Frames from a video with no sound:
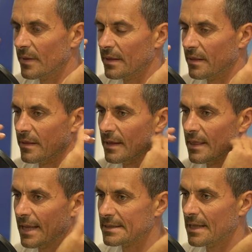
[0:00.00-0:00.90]
and the
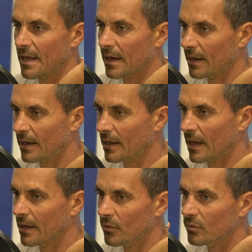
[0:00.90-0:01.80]
next day I,
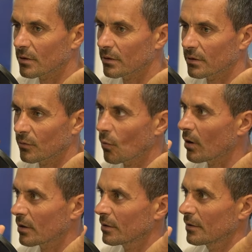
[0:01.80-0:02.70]
I couldn't walk.